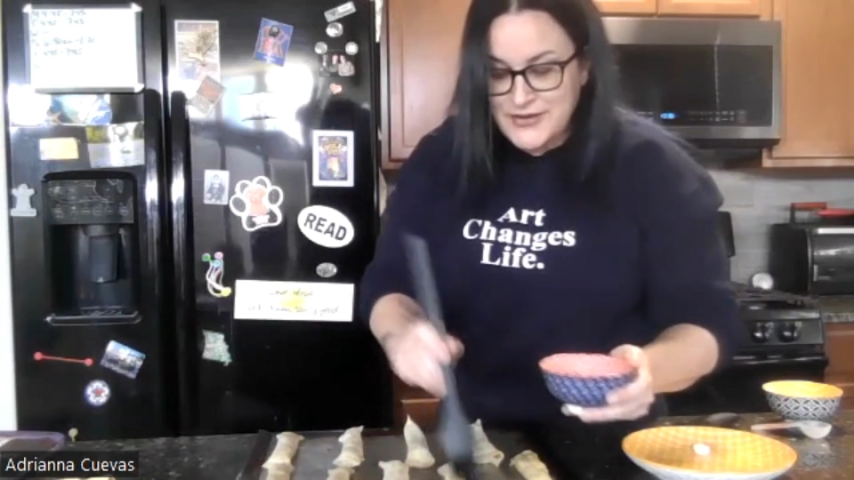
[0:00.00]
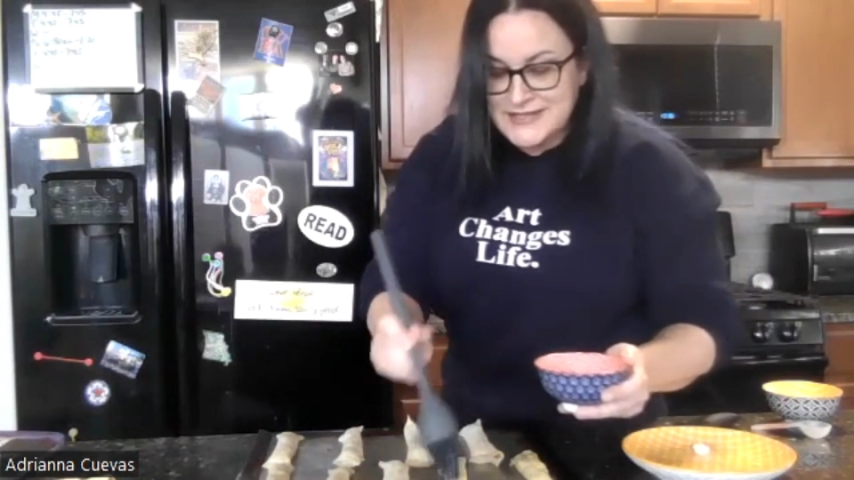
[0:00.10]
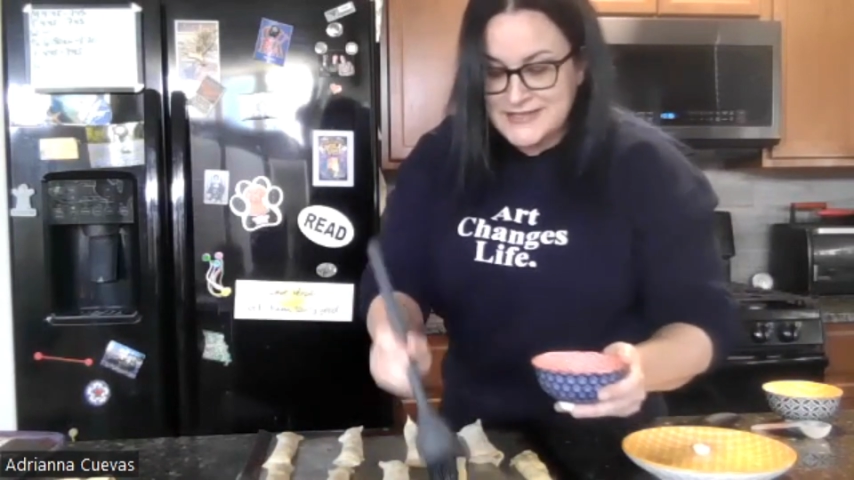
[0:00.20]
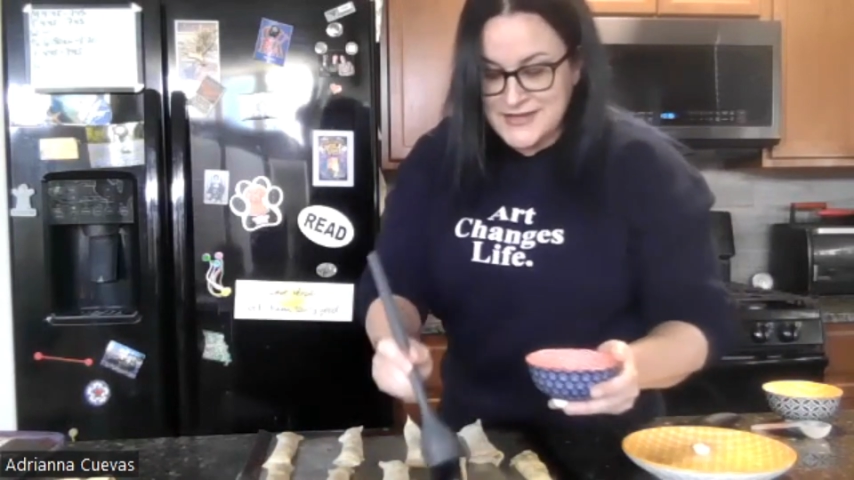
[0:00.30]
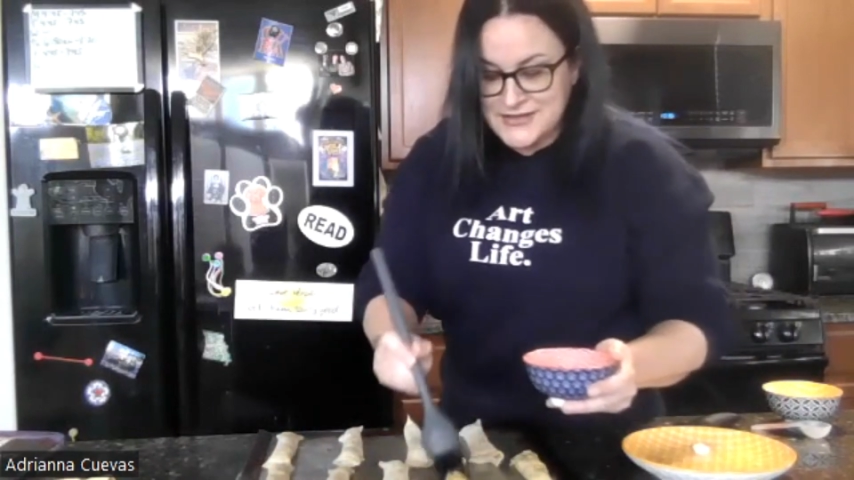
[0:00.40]

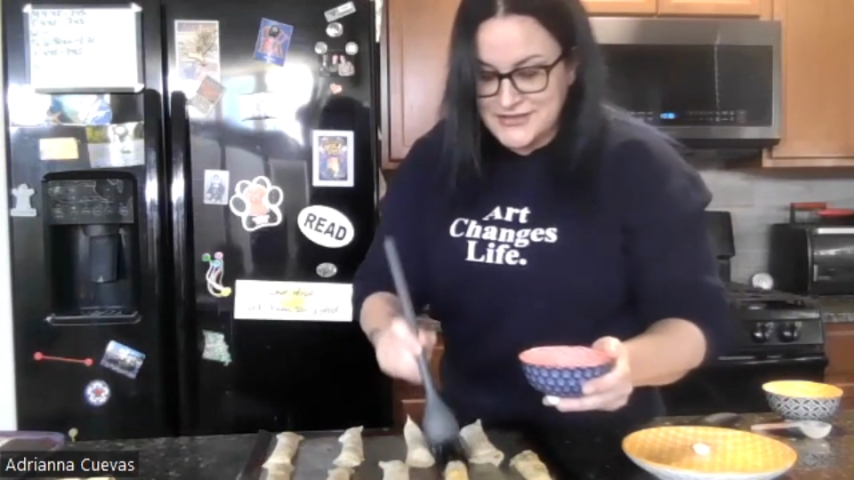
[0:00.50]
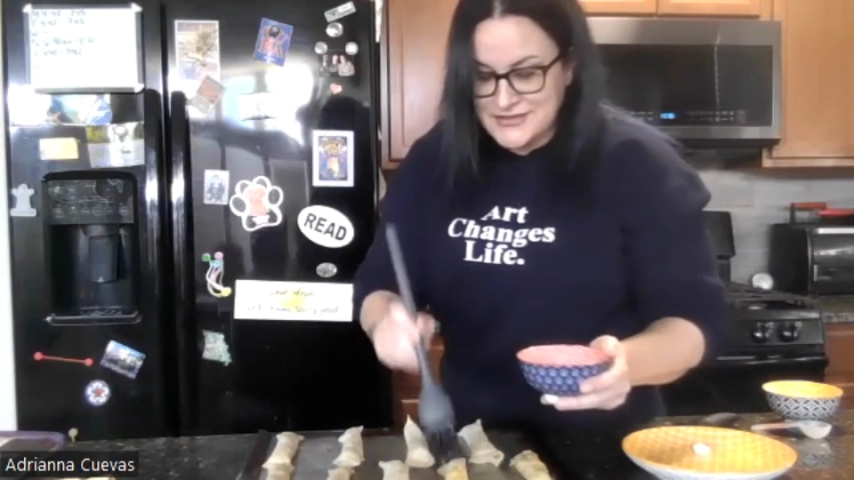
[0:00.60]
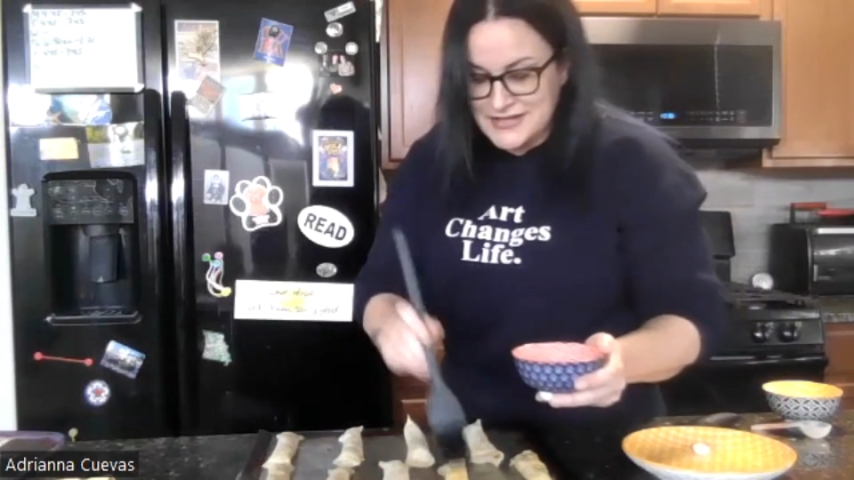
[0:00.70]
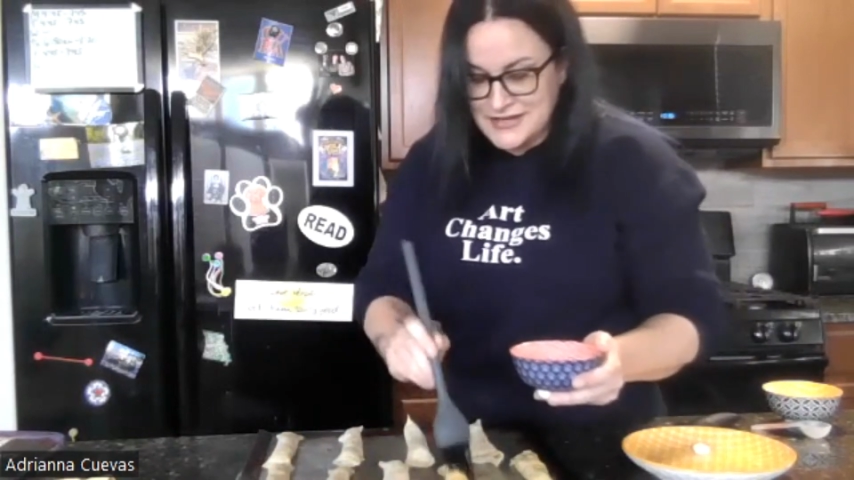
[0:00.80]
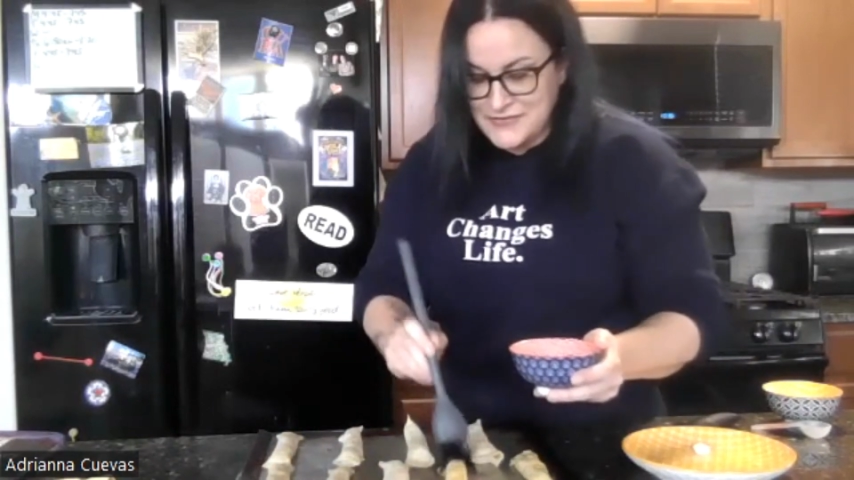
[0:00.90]
It's not just
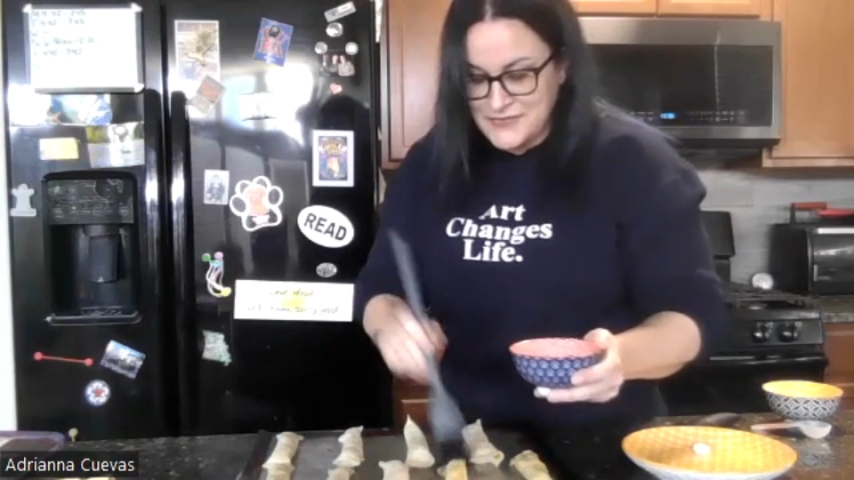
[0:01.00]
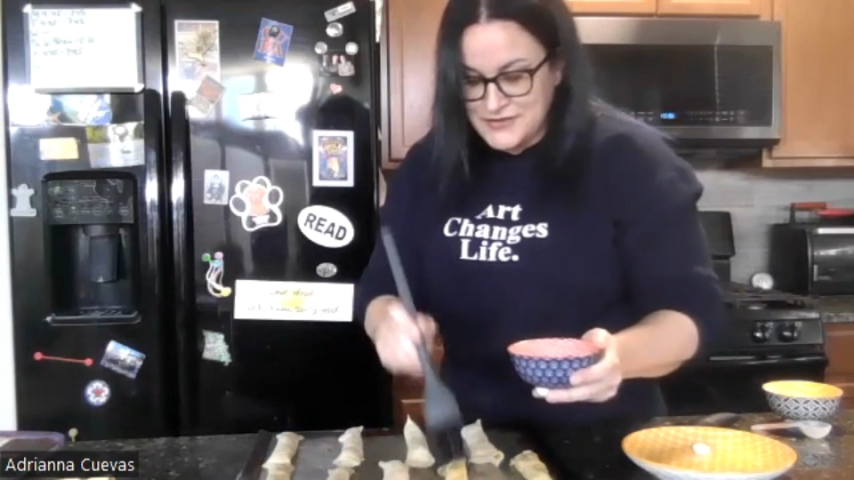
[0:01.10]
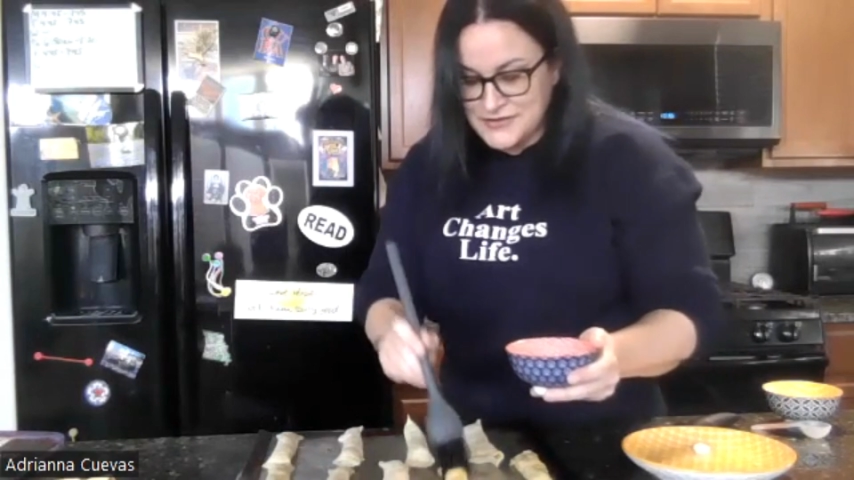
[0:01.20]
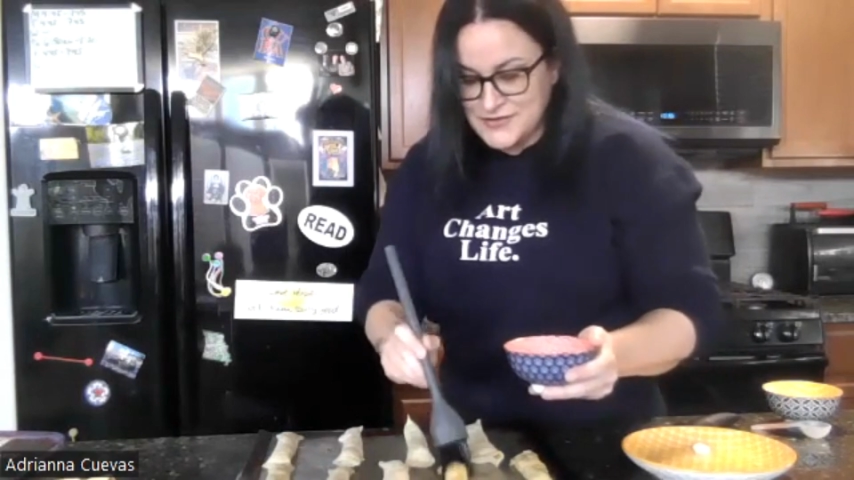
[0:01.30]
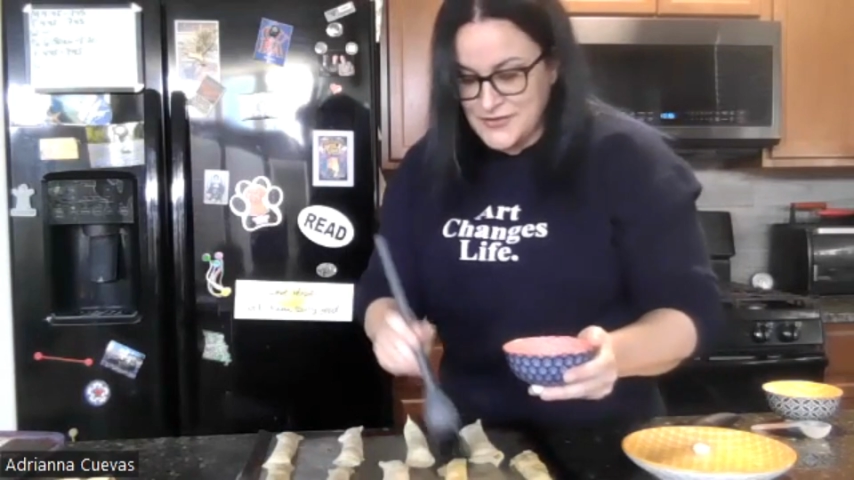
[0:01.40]
an
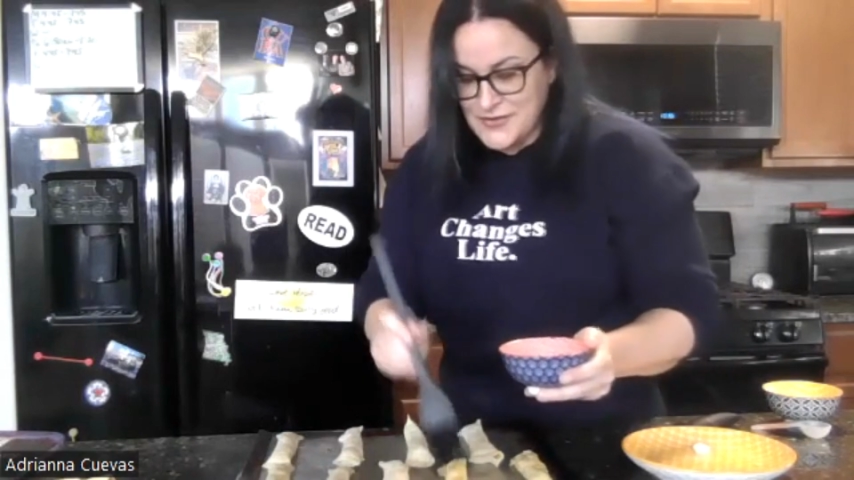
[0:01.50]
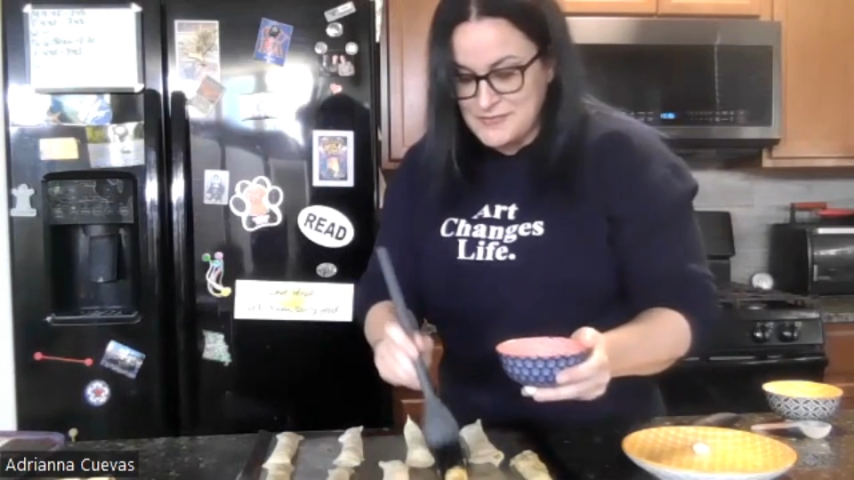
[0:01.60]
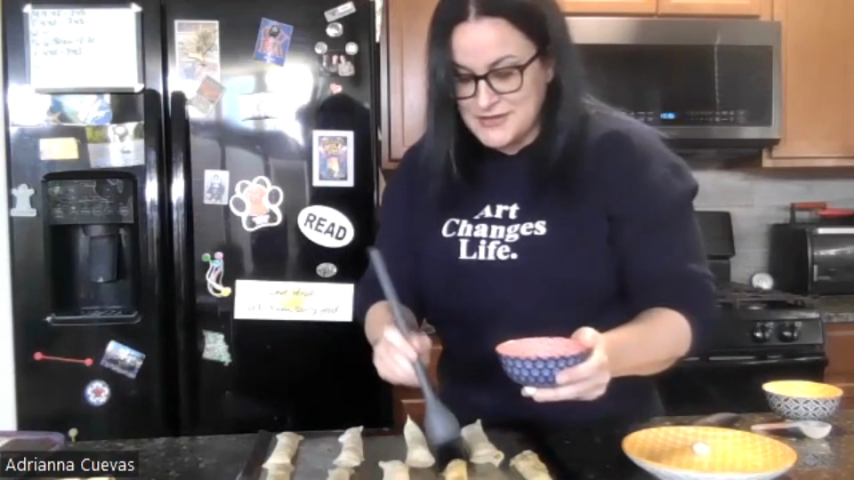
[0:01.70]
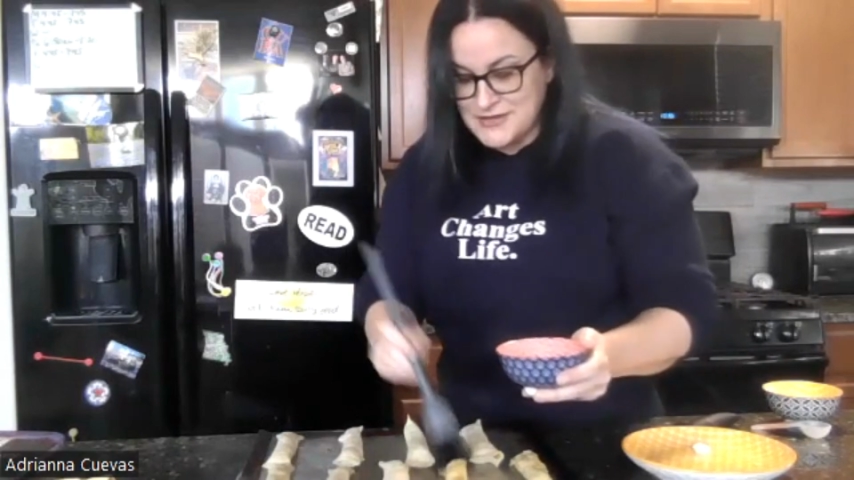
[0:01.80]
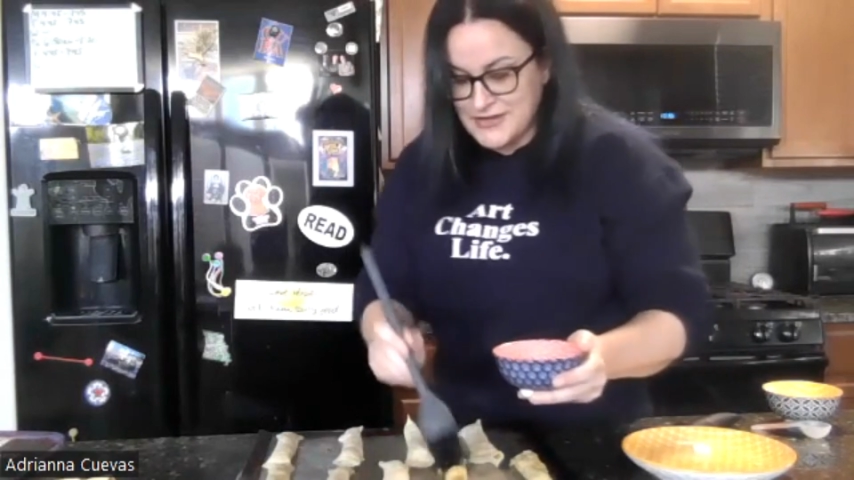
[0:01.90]
adventure or a
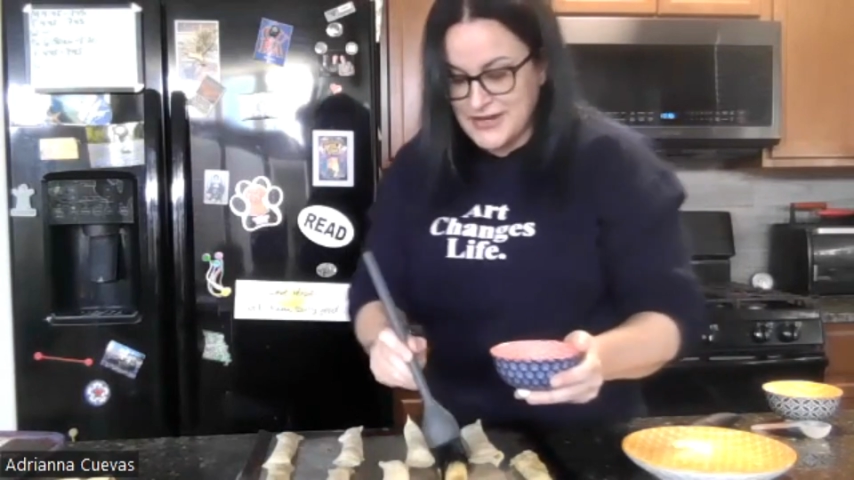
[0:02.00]
mystery.